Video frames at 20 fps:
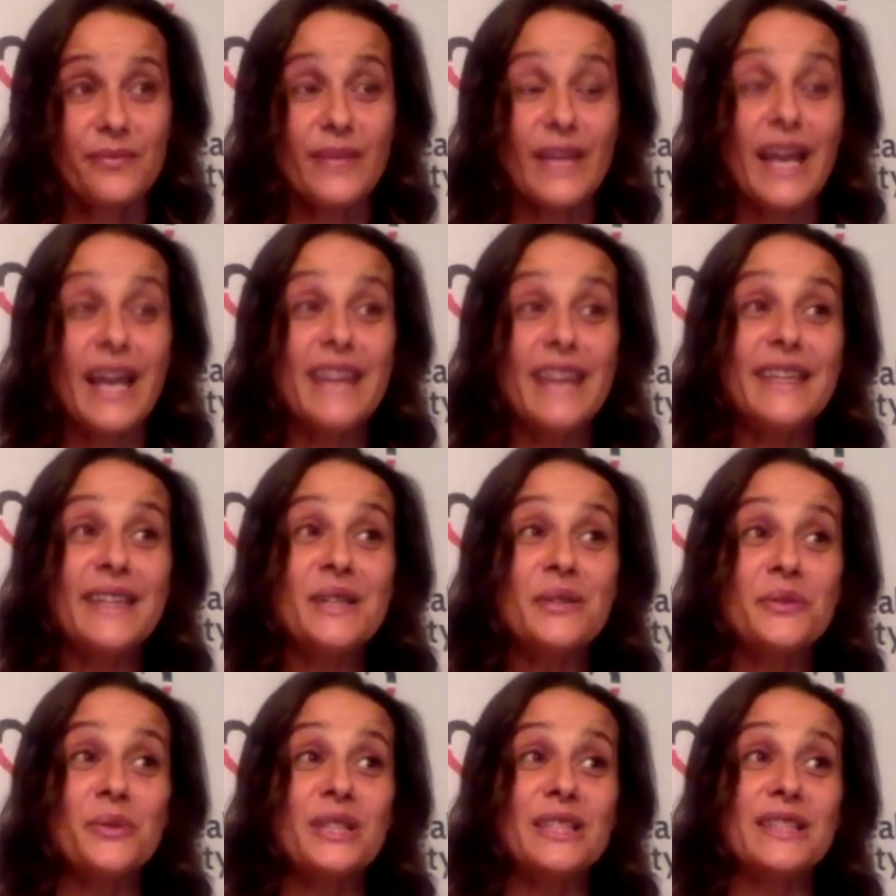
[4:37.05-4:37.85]
And then
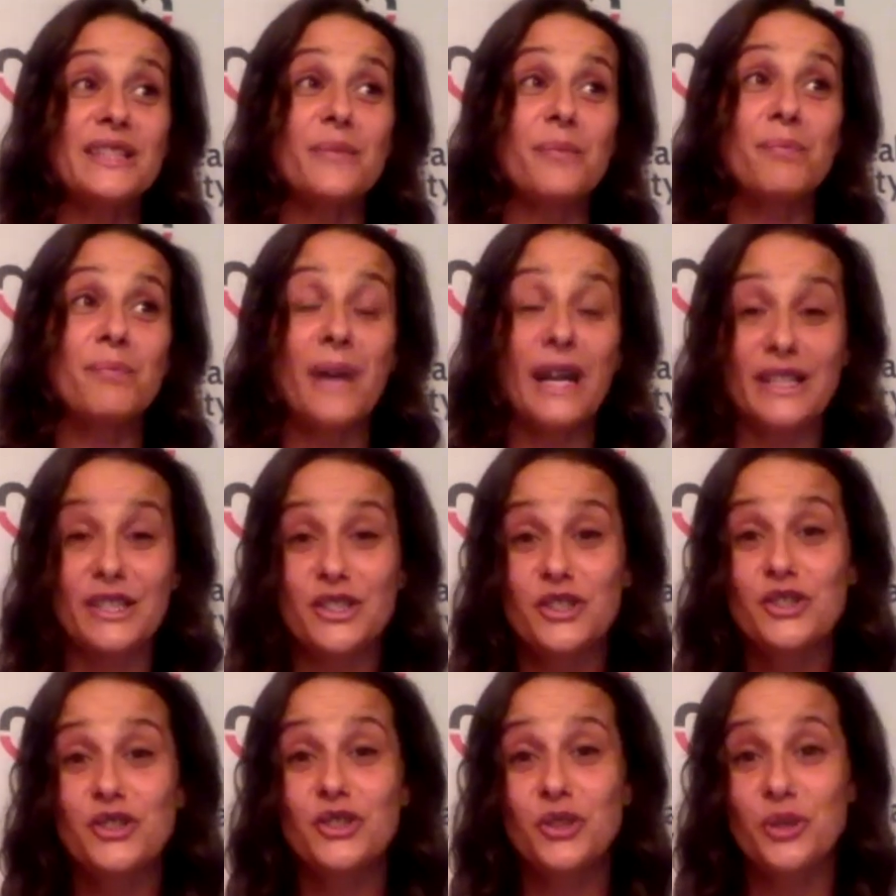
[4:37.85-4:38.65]
it was my
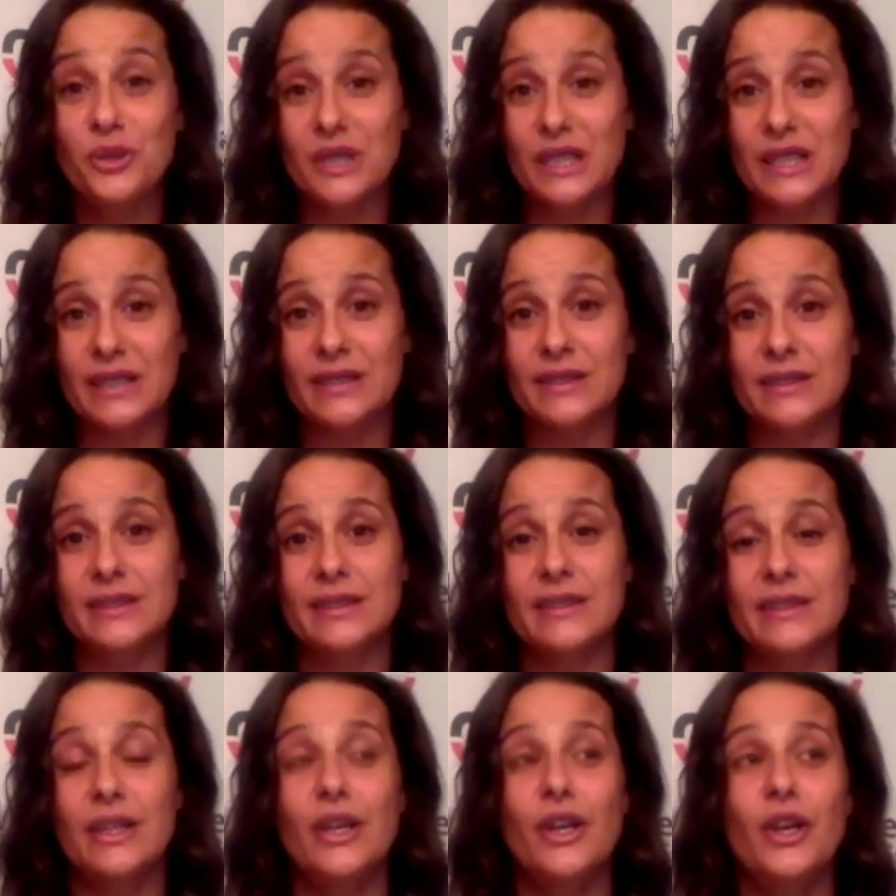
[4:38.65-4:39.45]

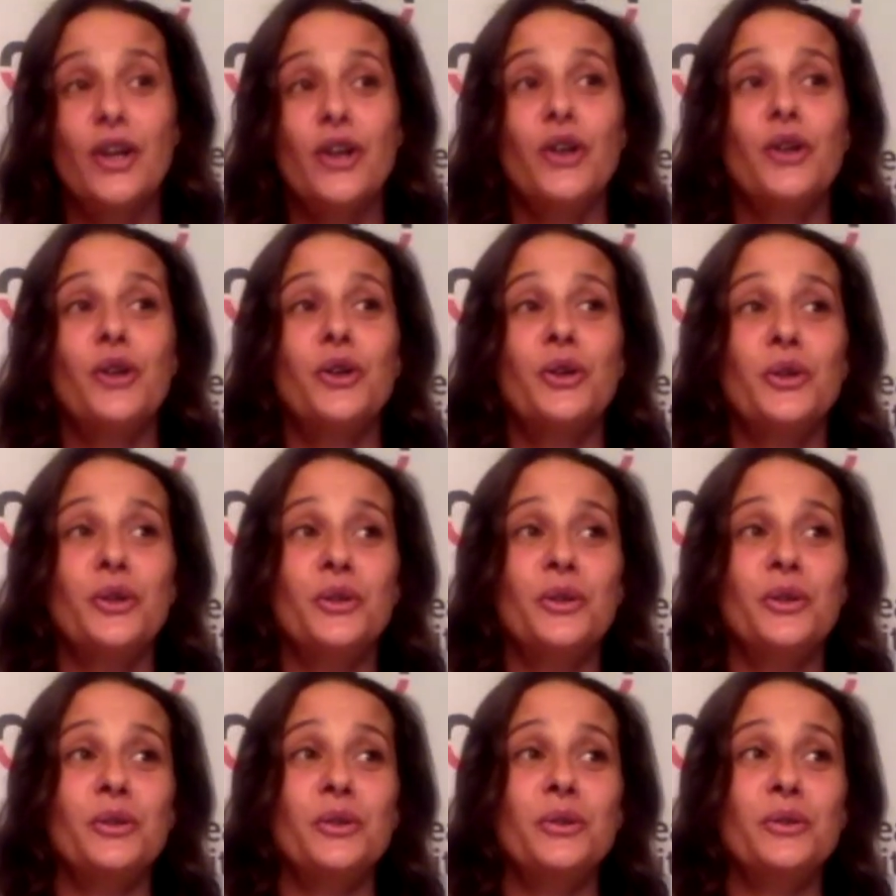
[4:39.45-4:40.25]
students
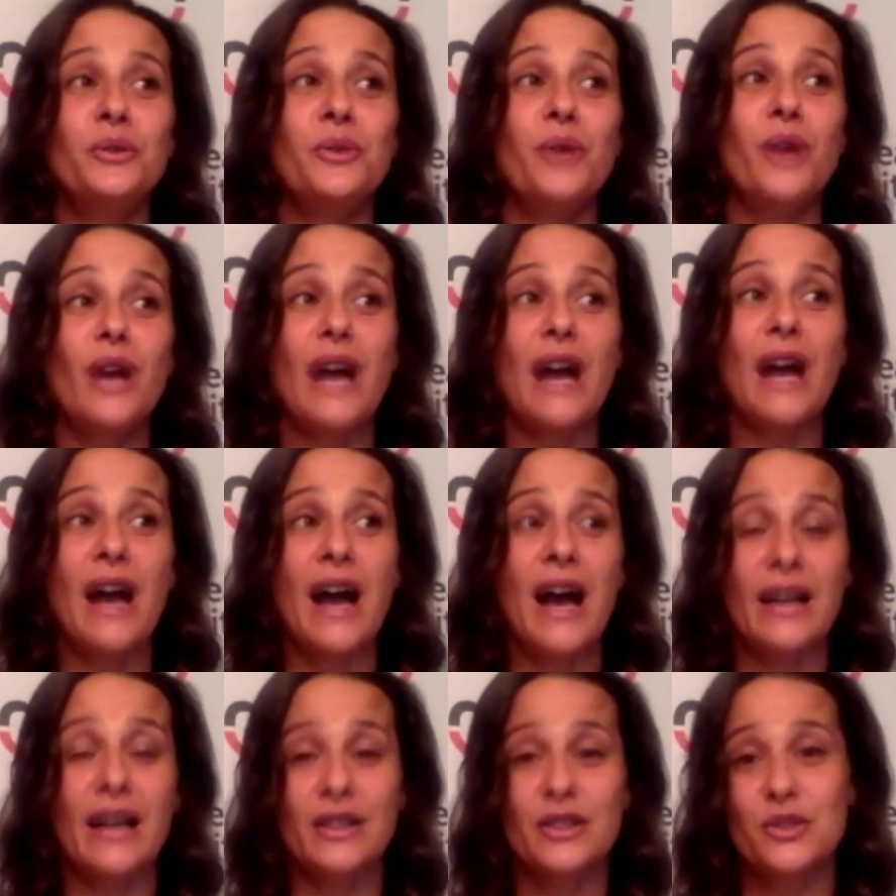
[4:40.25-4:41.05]
who
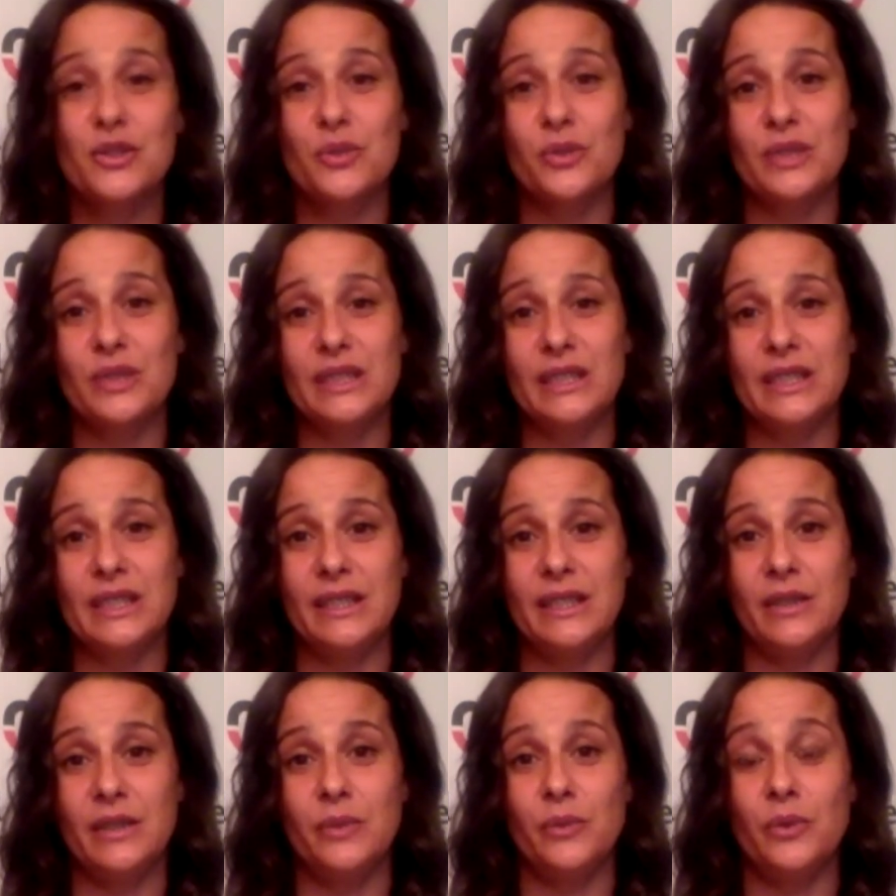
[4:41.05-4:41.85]

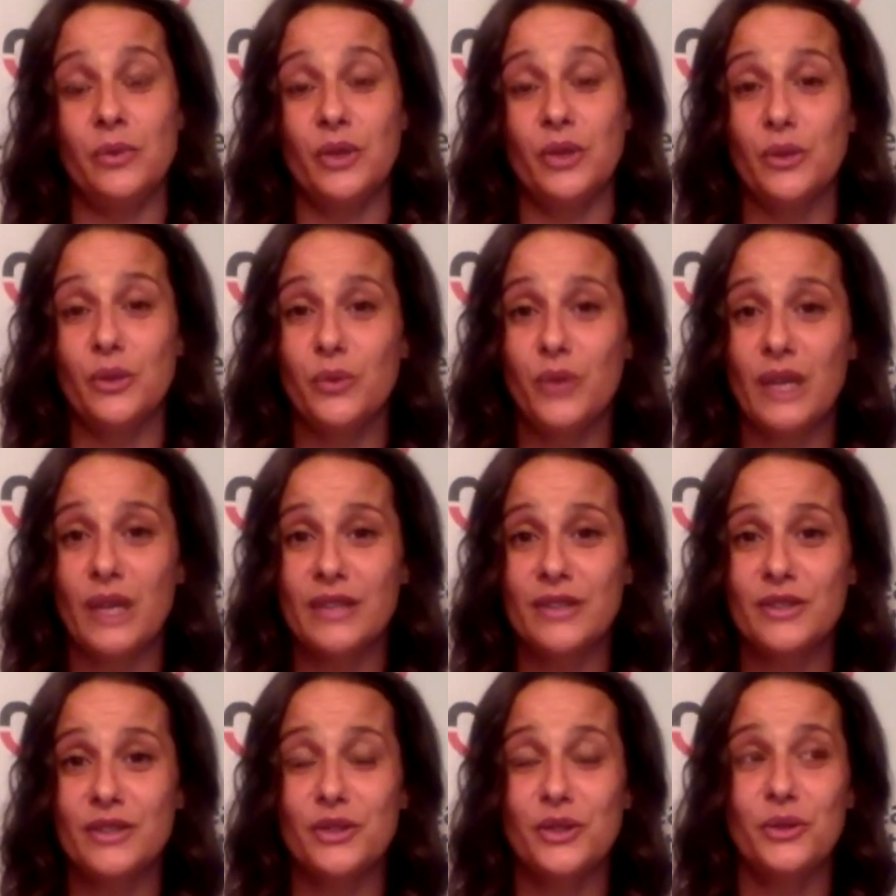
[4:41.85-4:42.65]
actually were the
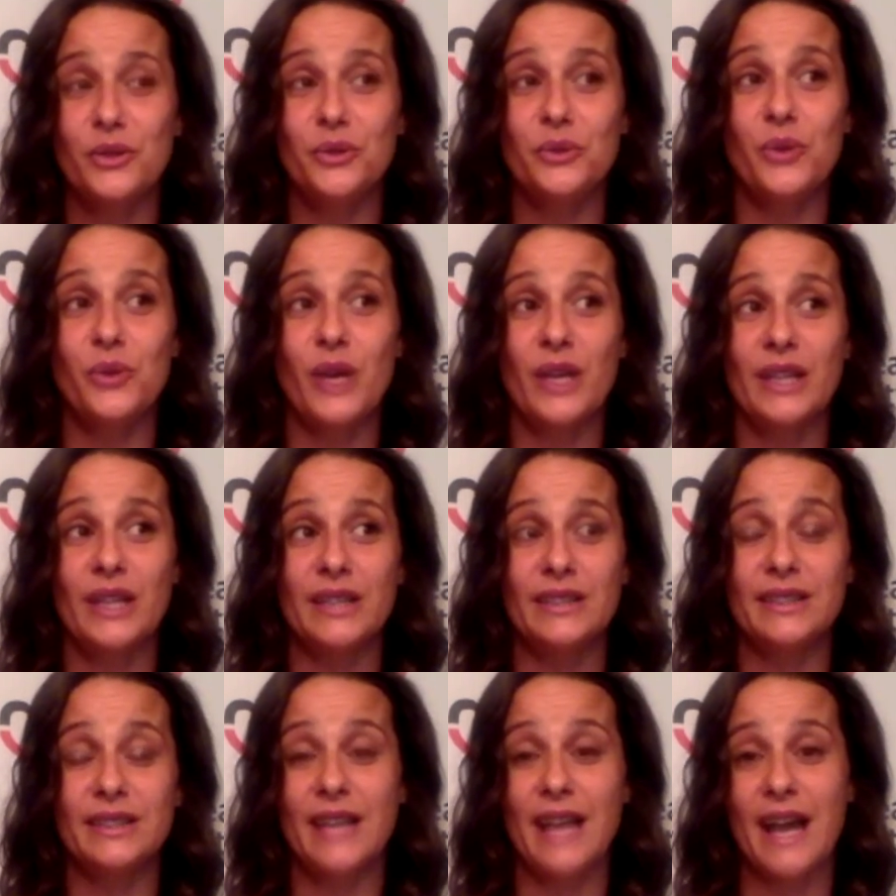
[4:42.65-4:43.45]
ones who wanted
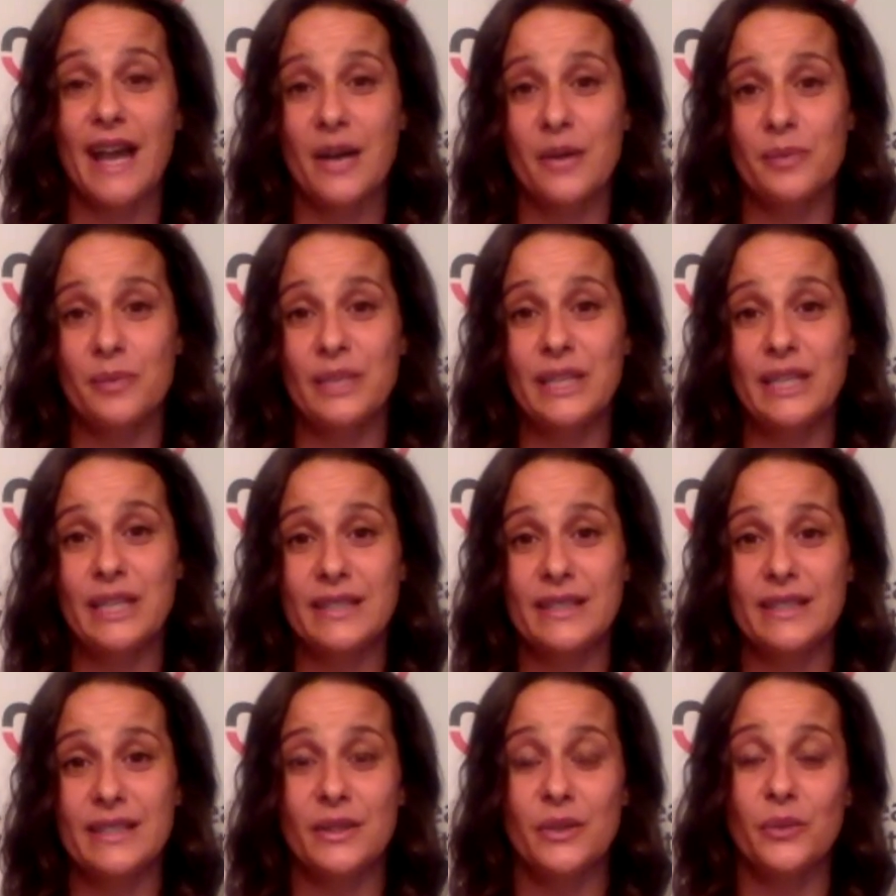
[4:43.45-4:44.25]
to help
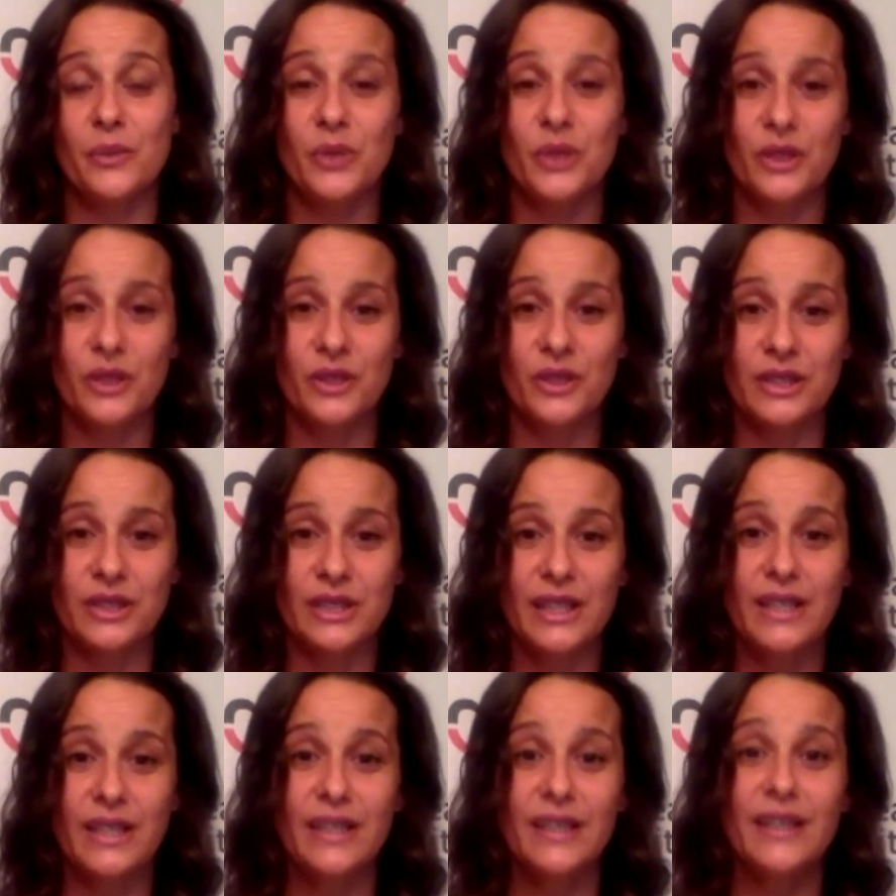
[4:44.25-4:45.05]
kids in the world
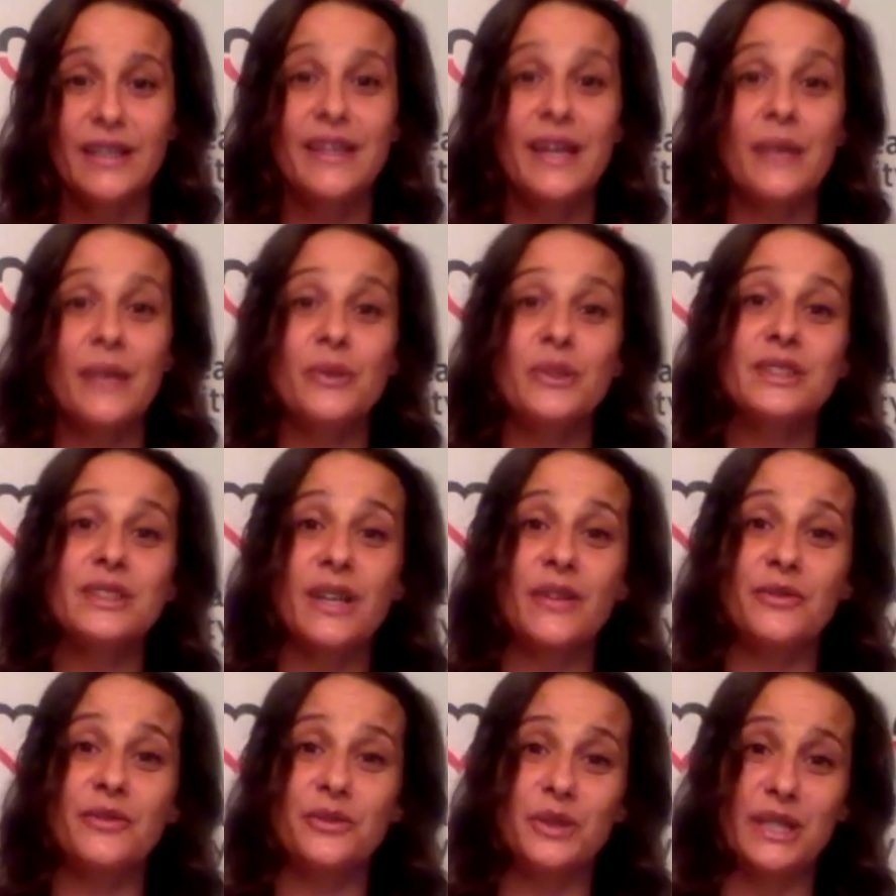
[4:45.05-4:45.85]
that were
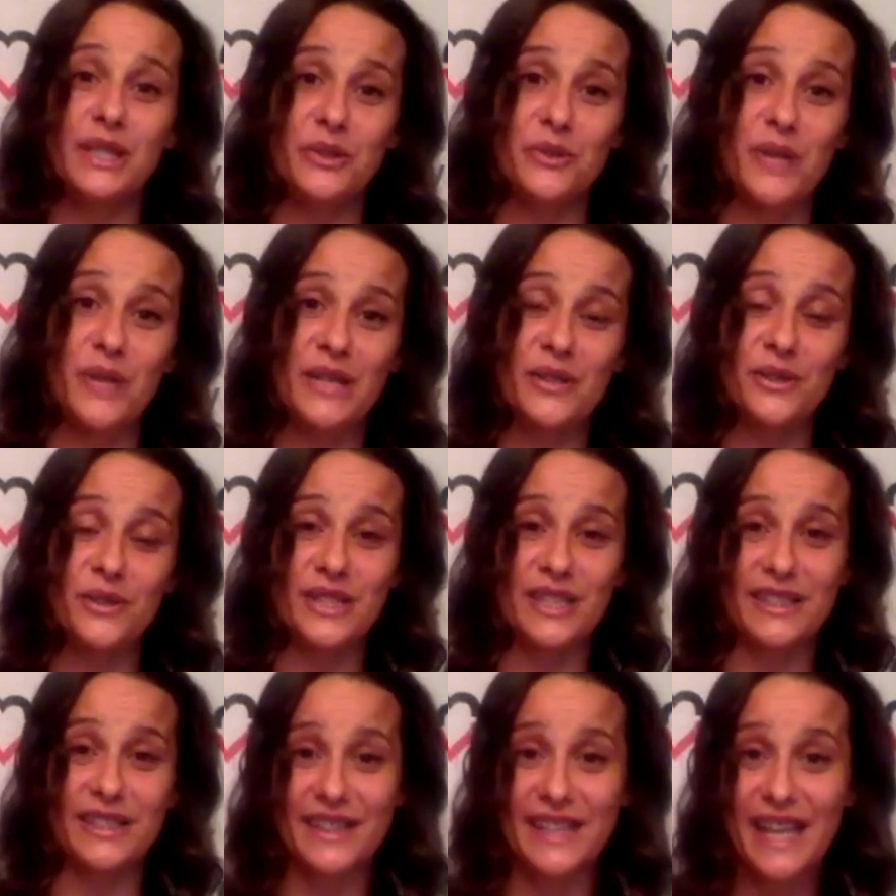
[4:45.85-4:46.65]
suffering greater
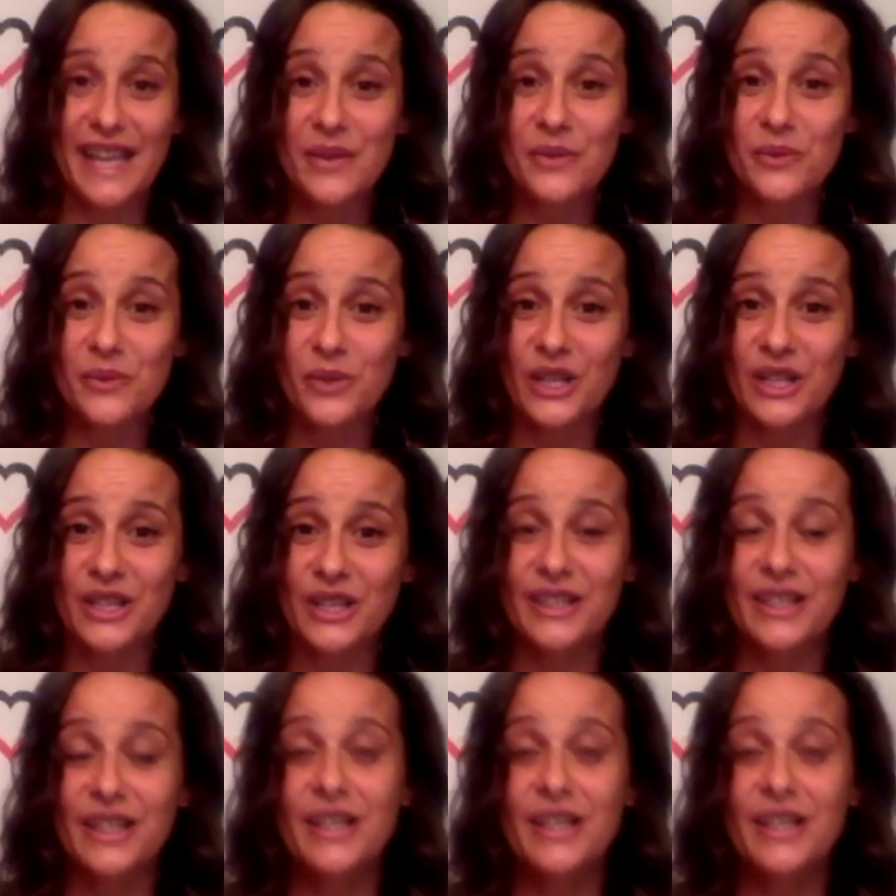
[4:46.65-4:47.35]
than they were.